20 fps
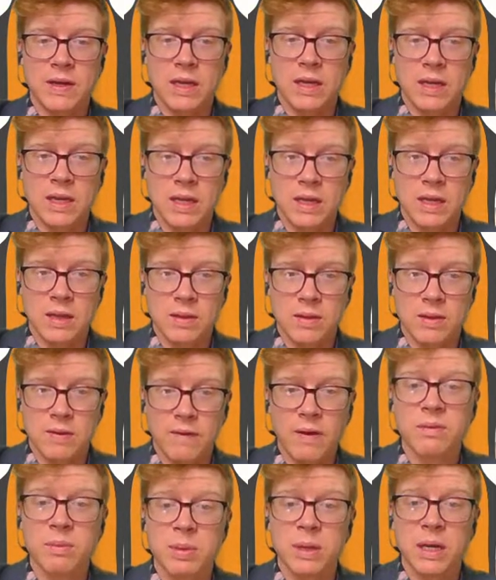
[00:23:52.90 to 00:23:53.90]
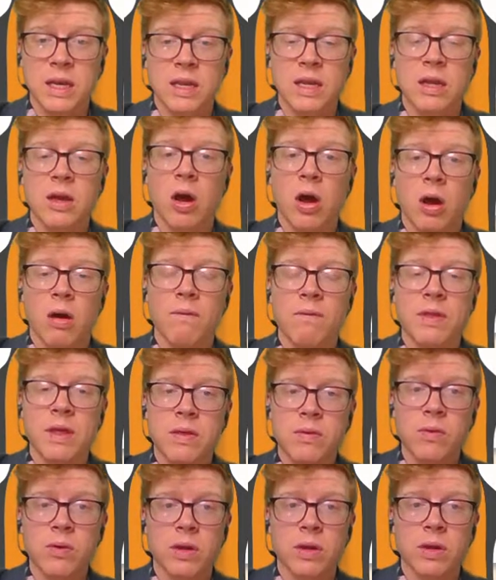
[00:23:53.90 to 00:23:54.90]
allow the
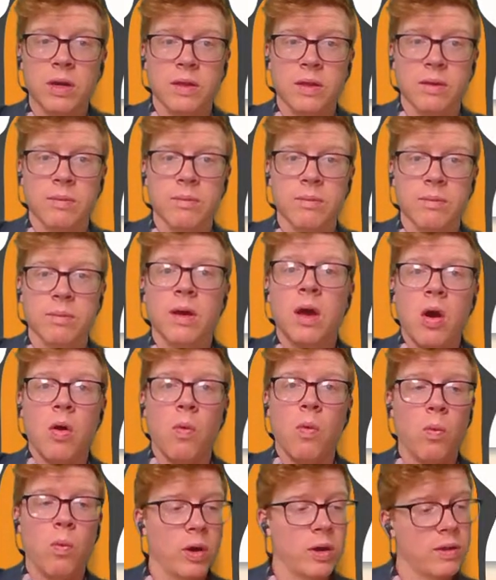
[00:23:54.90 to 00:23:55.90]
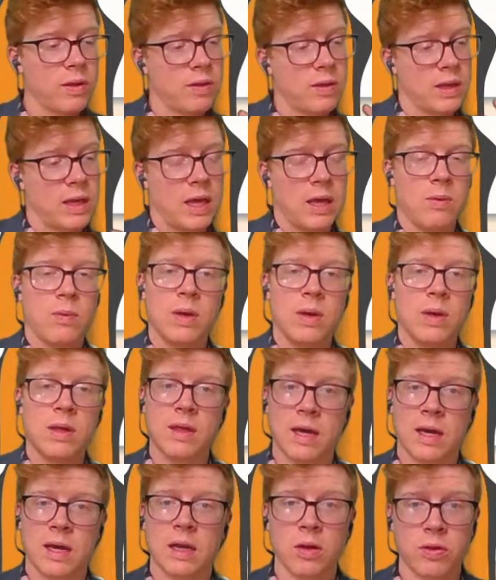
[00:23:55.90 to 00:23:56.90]
organism to survive
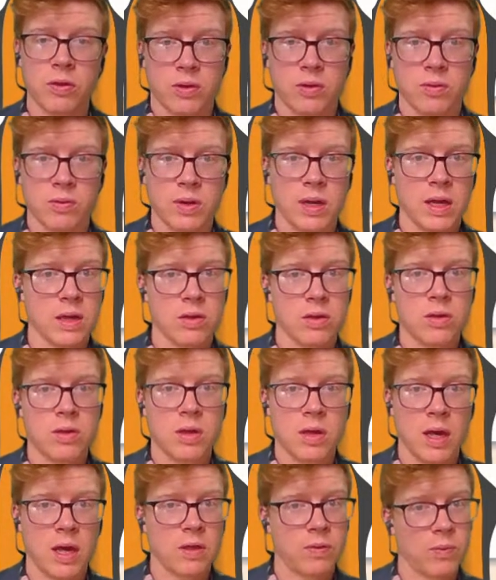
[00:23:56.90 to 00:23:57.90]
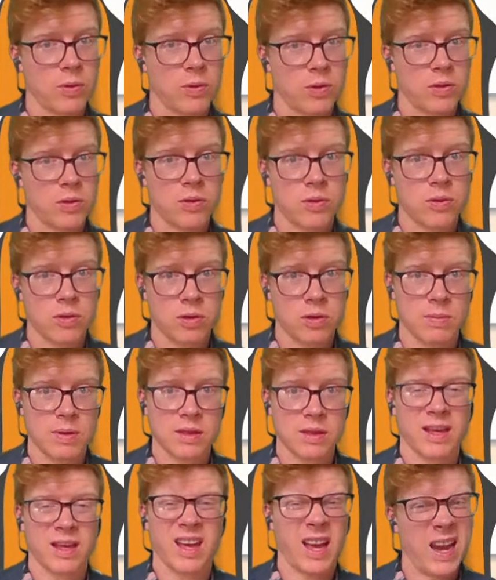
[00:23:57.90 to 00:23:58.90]
effectively? That's where you should be looking
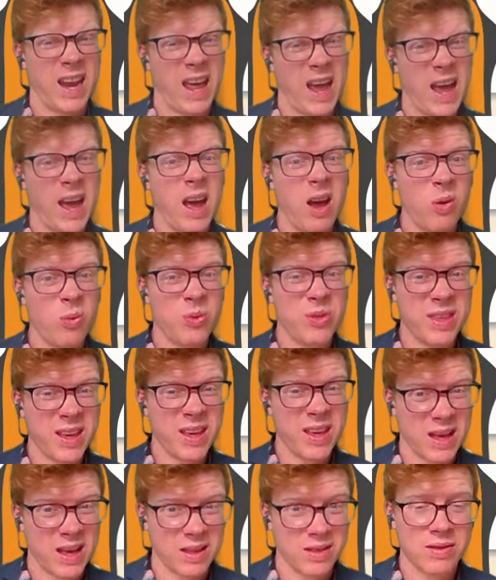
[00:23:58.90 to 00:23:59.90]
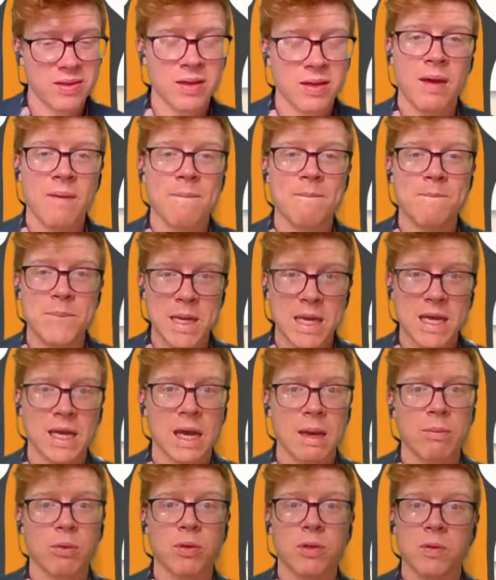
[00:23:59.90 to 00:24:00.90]
for, passing on its genes. the
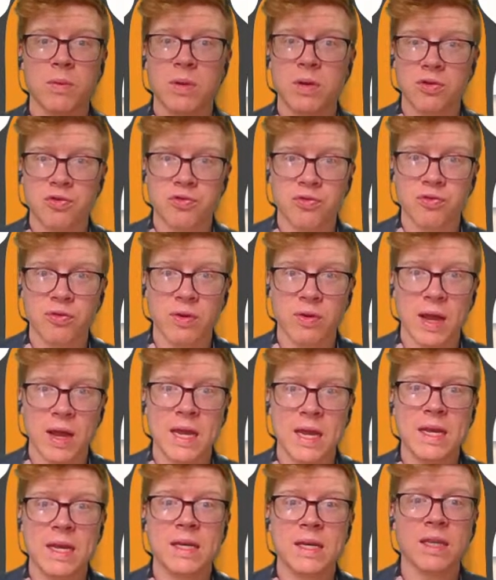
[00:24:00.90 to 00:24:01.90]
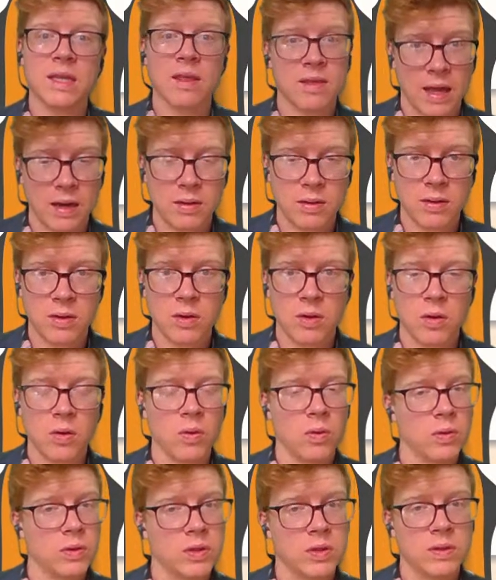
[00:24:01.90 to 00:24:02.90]
goal of all
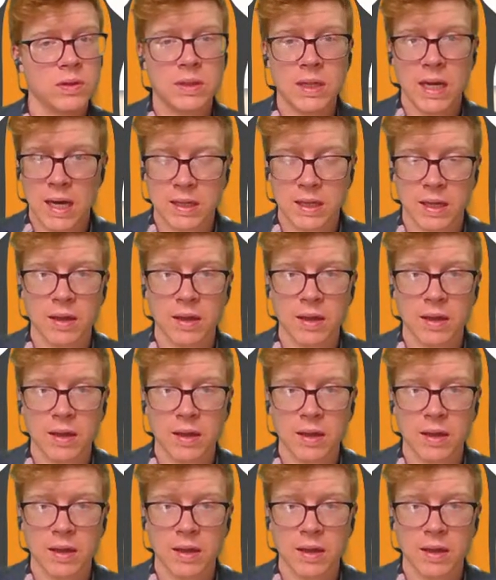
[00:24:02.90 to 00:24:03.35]
of biology.